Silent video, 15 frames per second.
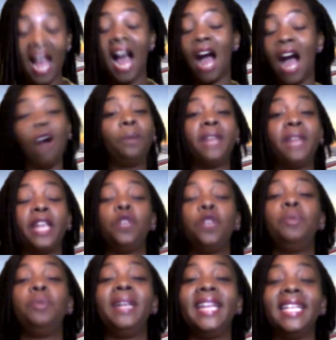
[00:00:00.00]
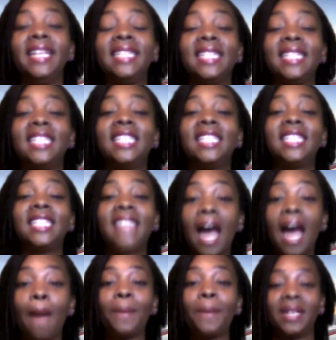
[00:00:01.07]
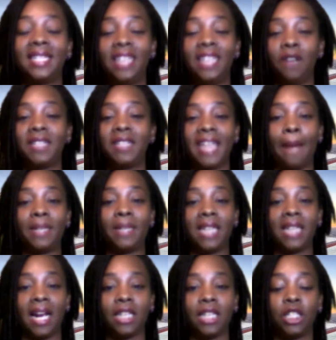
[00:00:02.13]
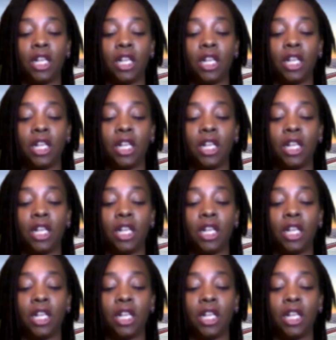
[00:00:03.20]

I hope that you begin to stop self sabotaging.